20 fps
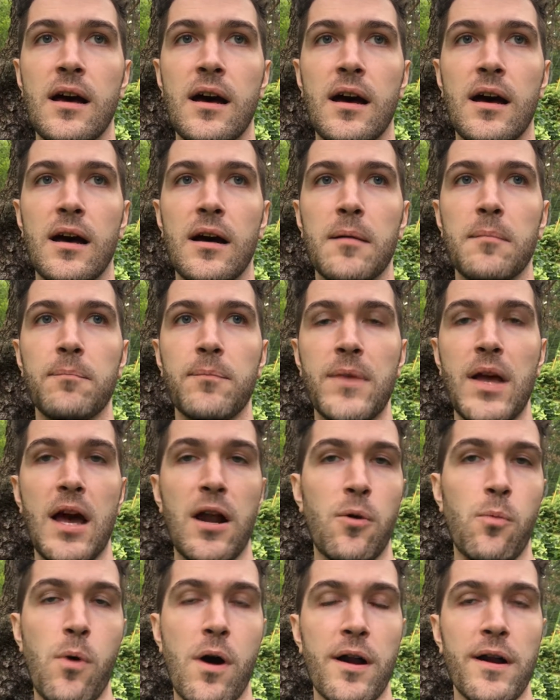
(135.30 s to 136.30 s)

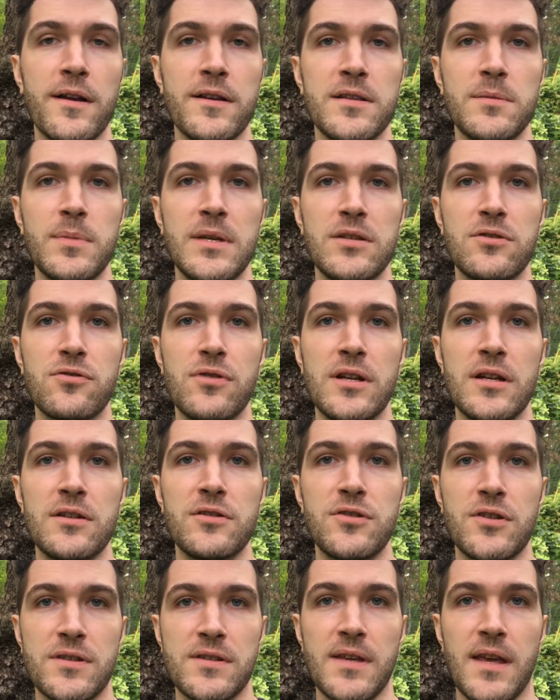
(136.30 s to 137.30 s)
kind of wanting to be
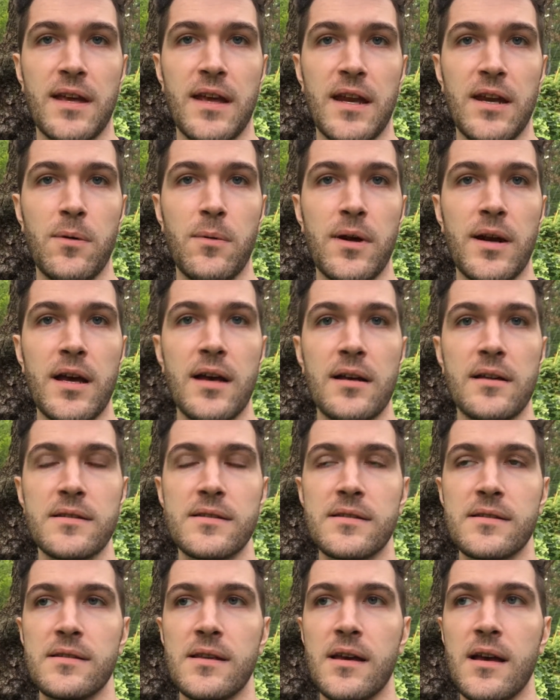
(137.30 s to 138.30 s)
treated just like anyone
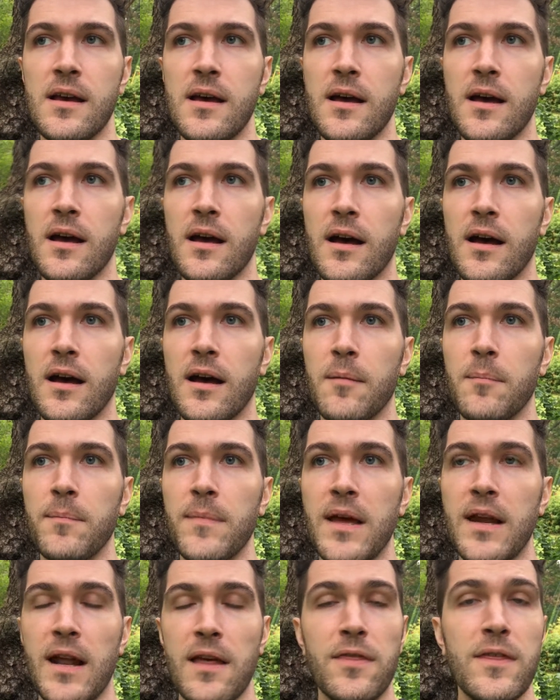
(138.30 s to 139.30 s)
else.
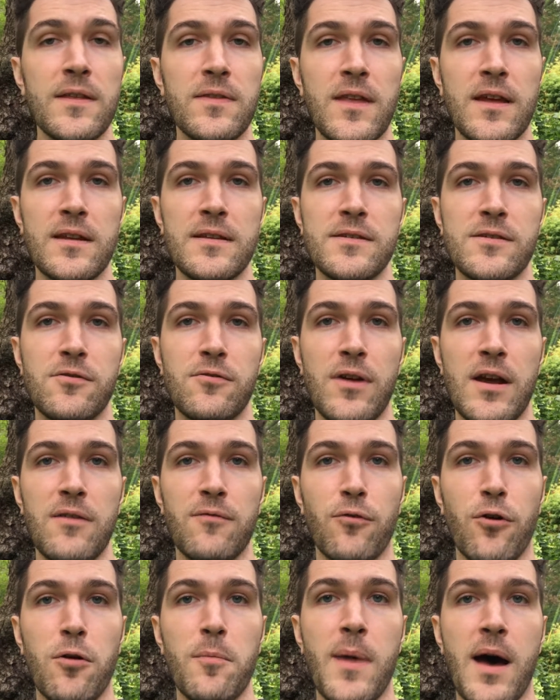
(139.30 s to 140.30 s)
And I think that is great
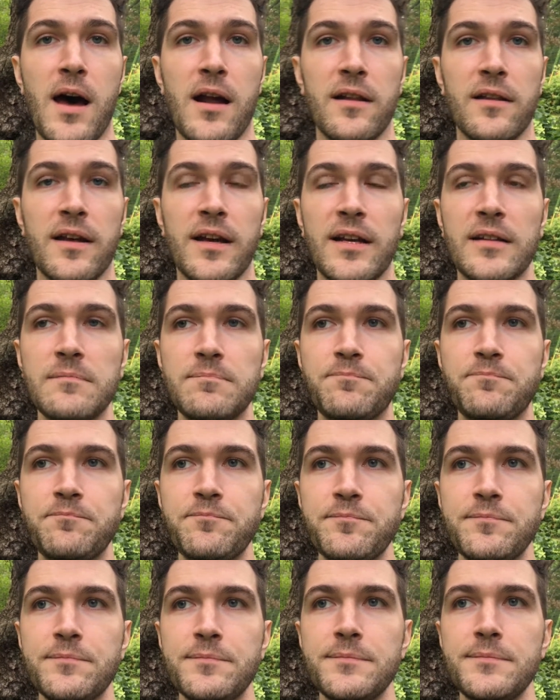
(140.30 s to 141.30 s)
role modeling,
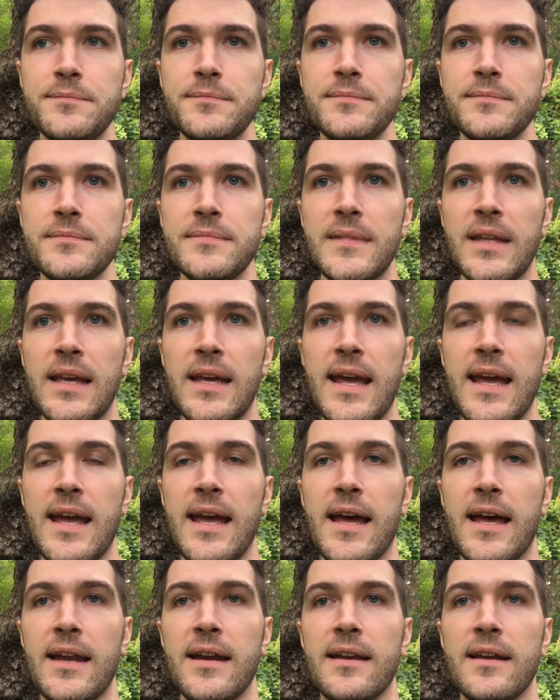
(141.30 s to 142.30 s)

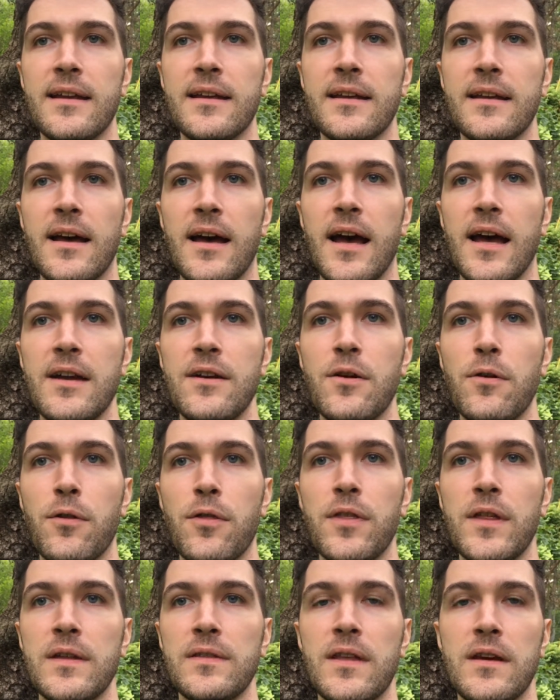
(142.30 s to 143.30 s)
and I don't
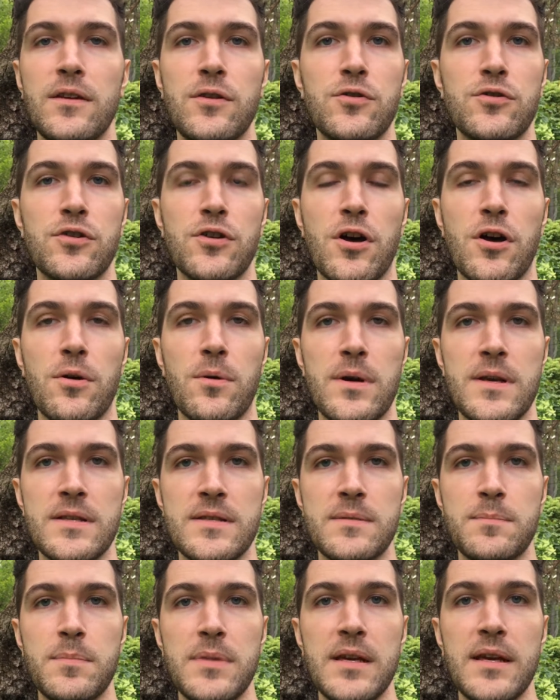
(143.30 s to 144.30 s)
think that you should
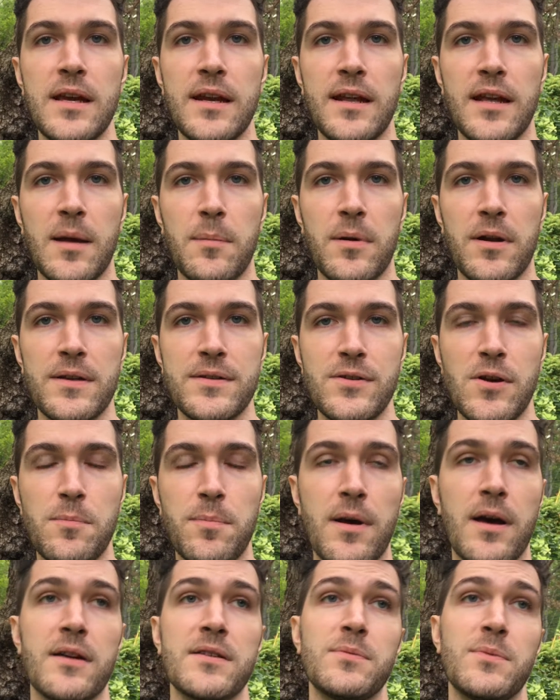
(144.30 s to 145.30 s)
always be getting up on a
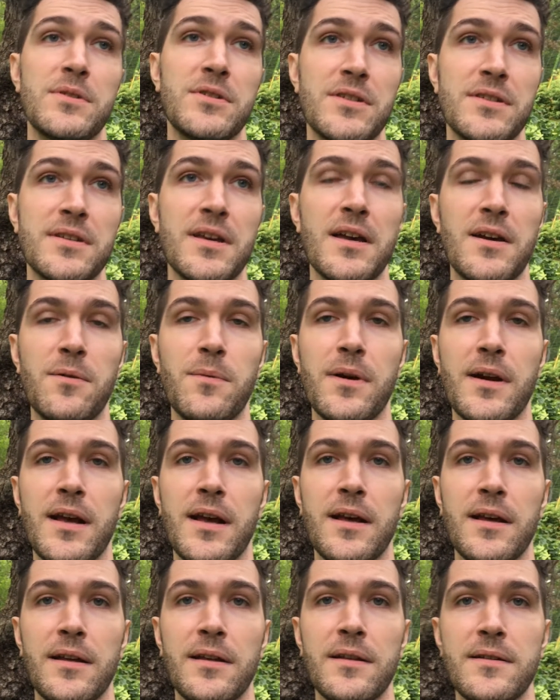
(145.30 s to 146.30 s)
soapbox, which is kind of what
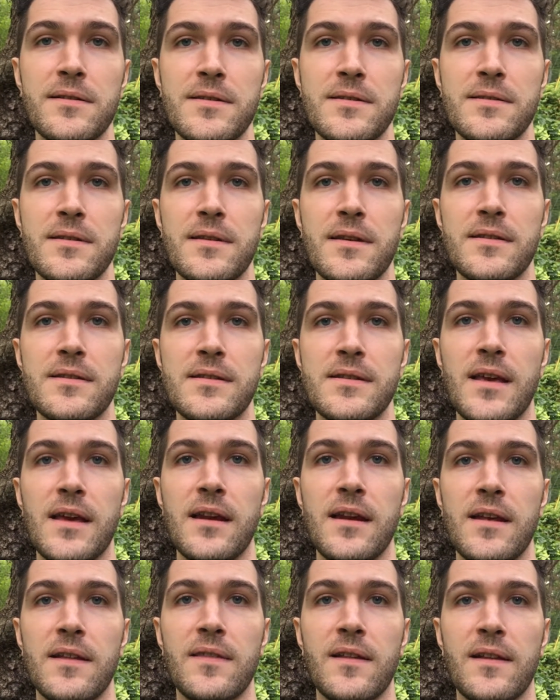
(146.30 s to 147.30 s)
I
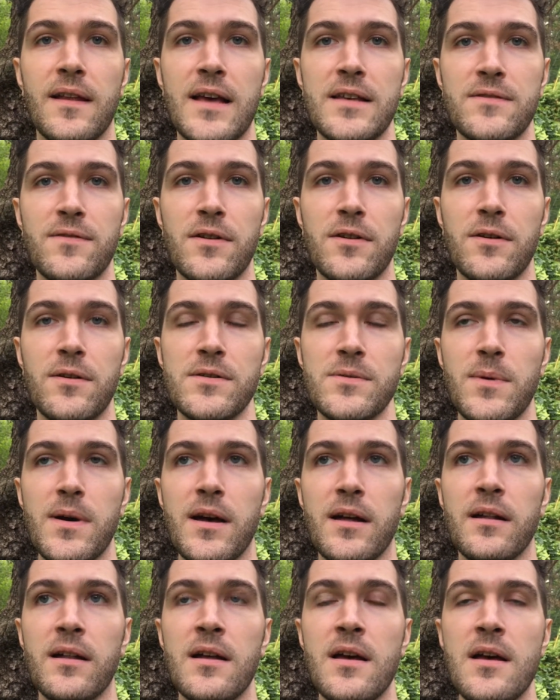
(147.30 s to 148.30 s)
said in the last video as
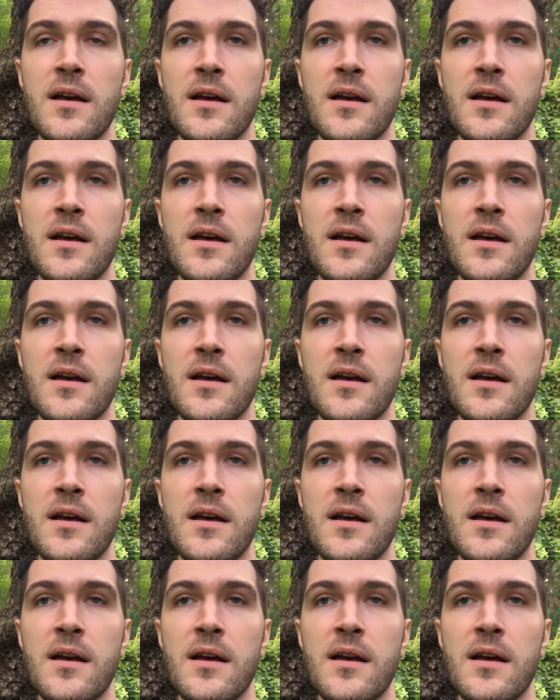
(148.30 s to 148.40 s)
well,